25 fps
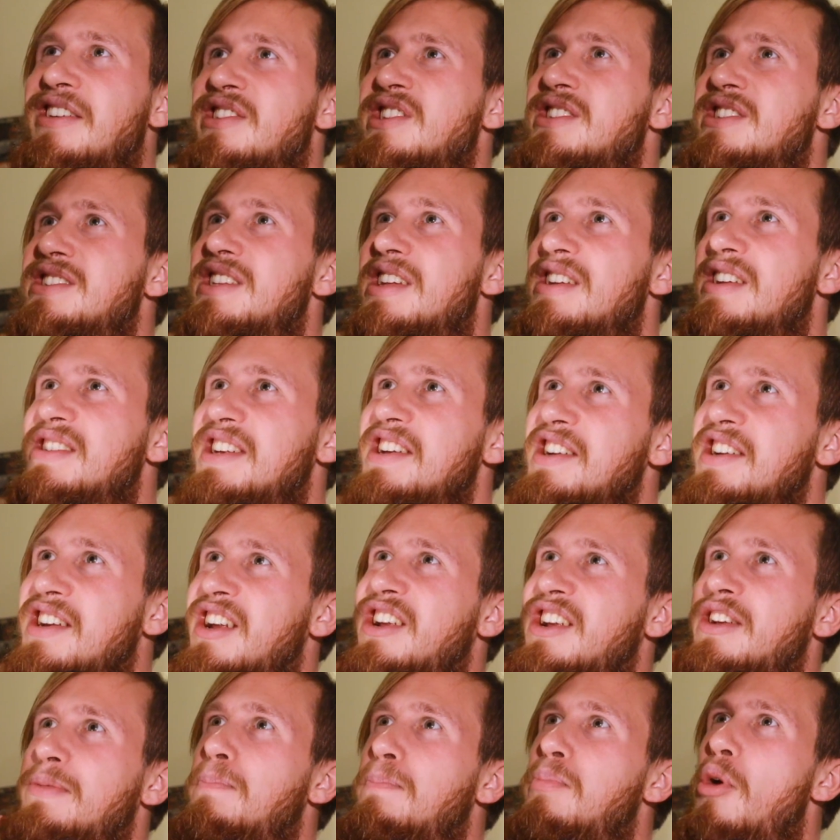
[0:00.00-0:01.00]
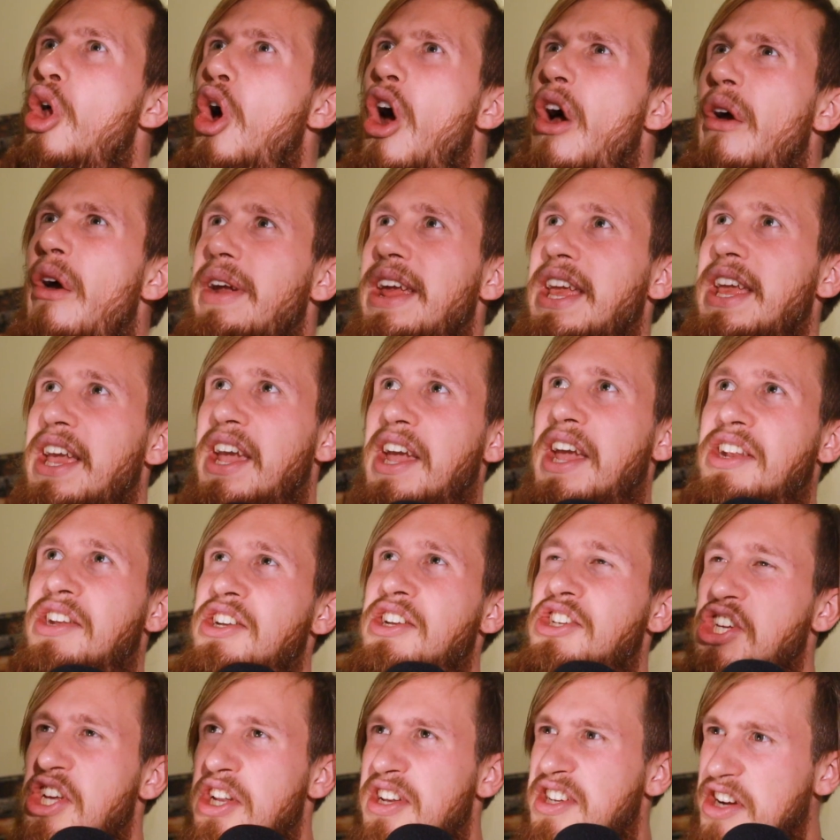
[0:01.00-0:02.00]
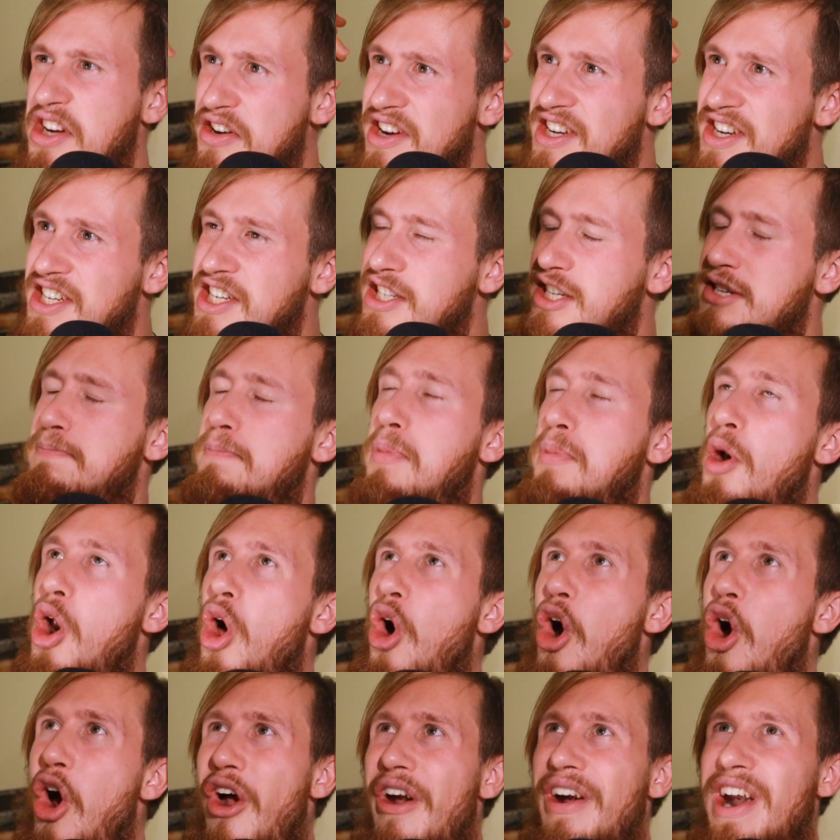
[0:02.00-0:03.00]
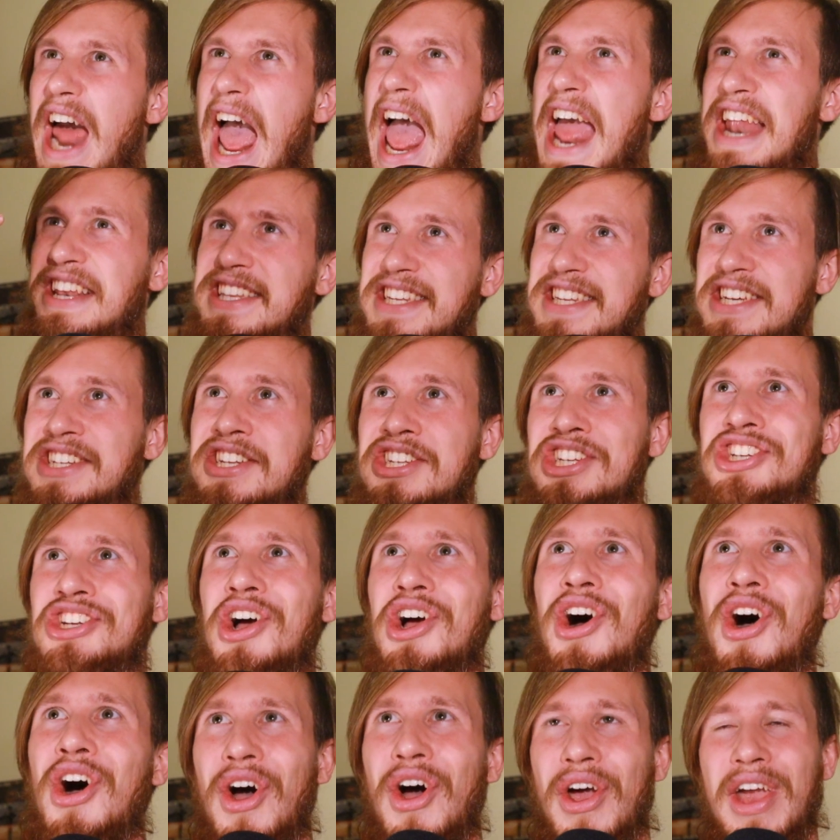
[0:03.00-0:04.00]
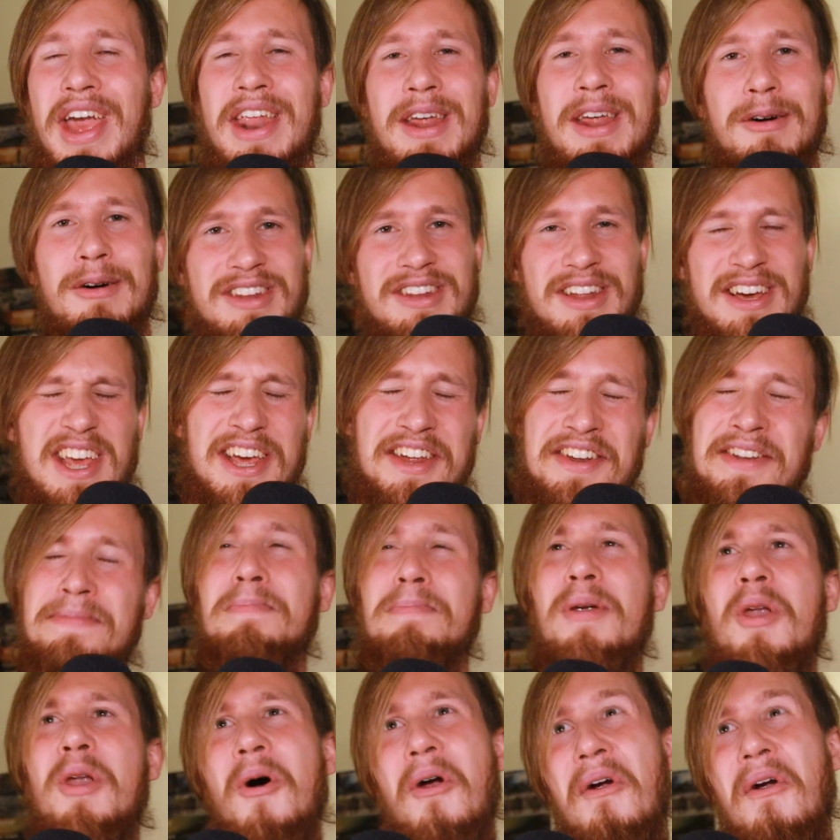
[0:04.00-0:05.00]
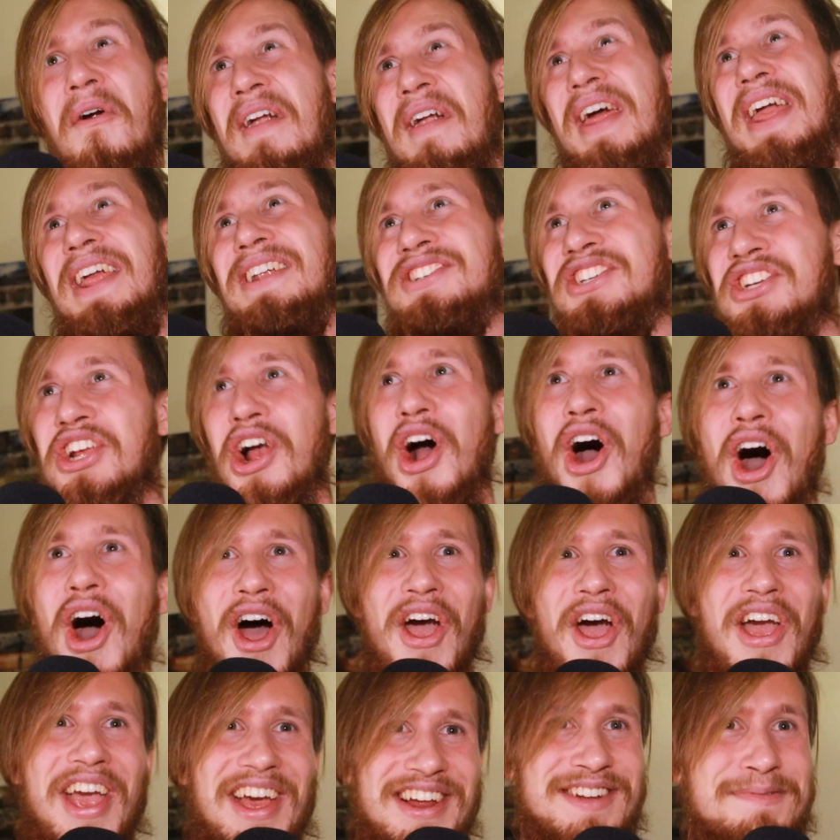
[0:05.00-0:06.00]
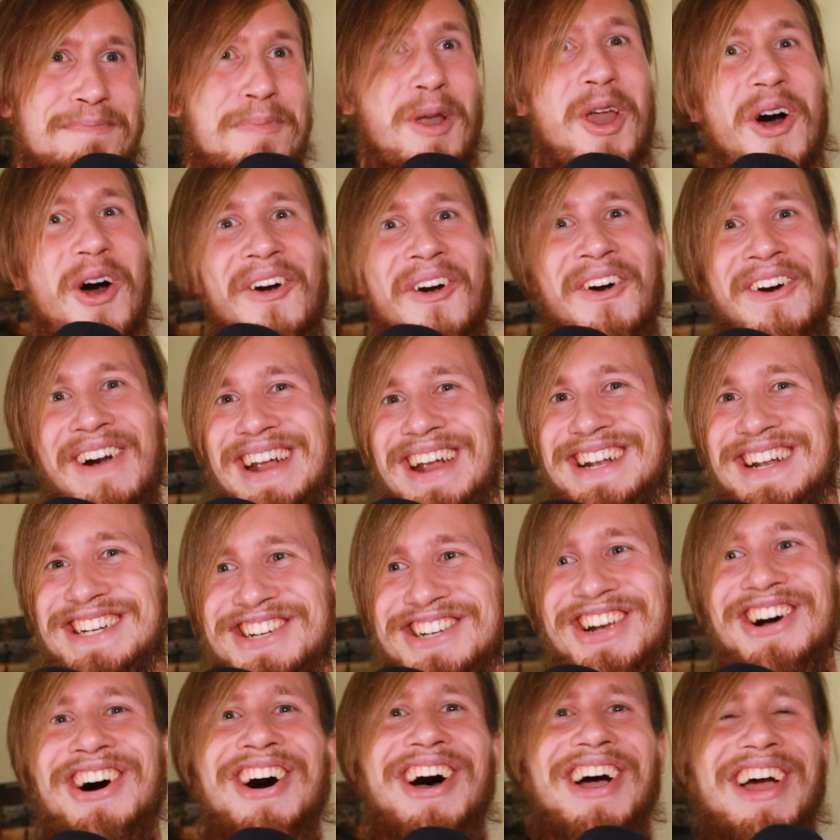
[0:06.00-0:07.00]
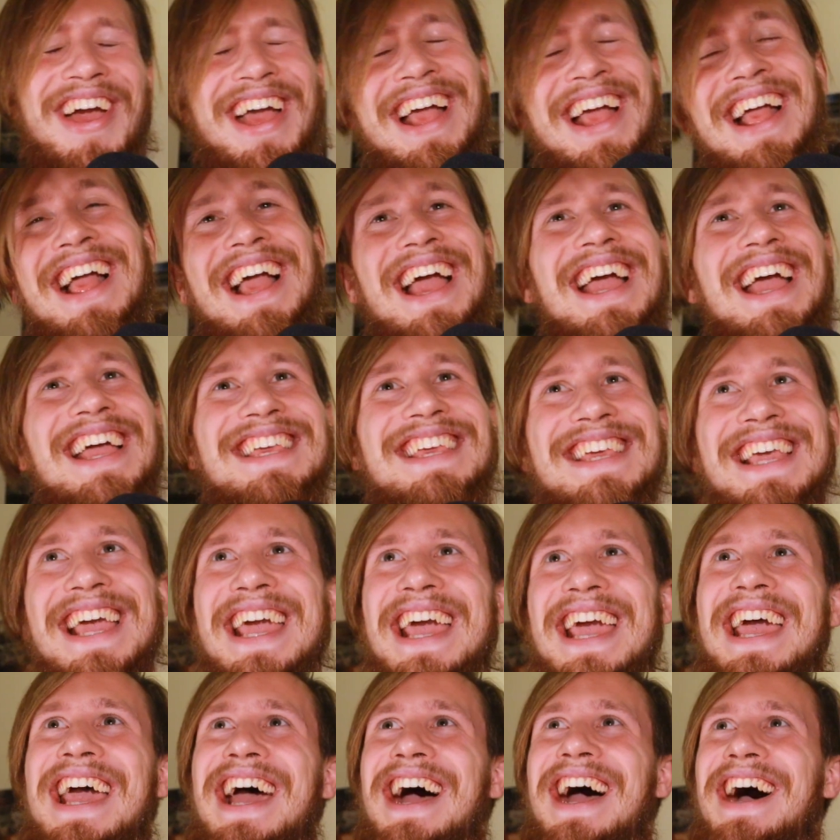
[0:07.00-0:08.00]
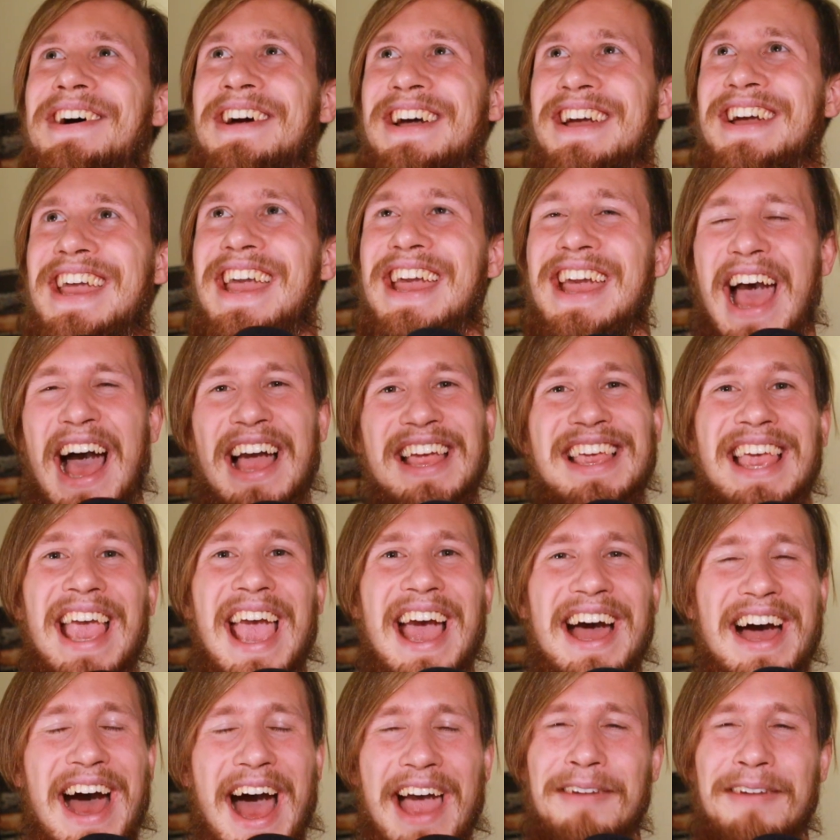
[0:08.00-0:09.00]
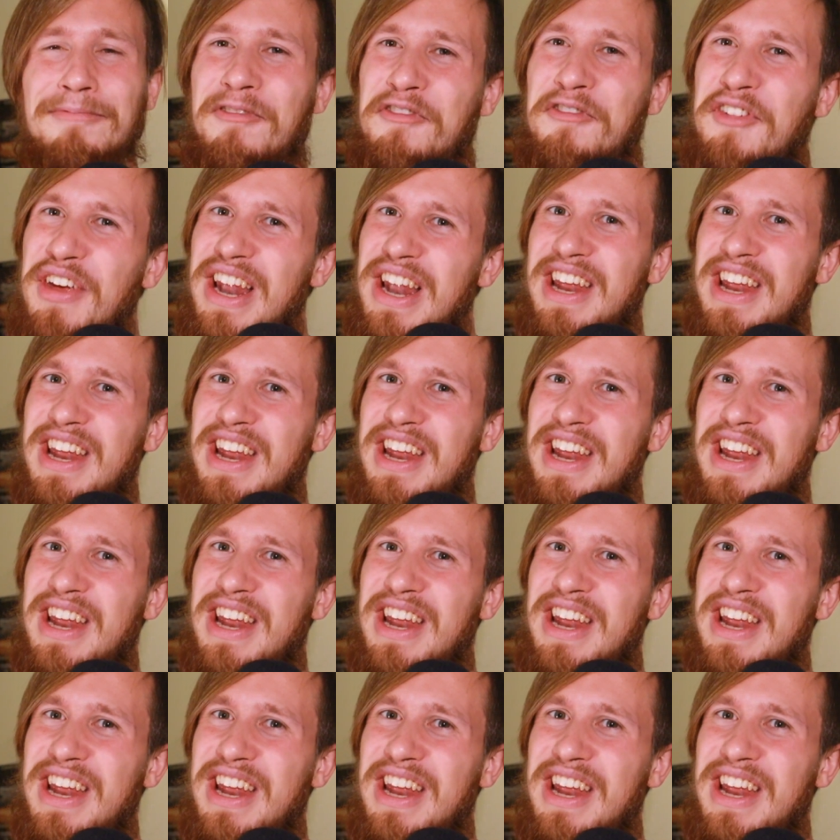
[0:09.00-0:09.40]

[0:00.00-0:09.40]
This exploring energy. So explore and enjoy. And I was like, explore, enjoy, explore, enjoy. Yeah, I'm feeling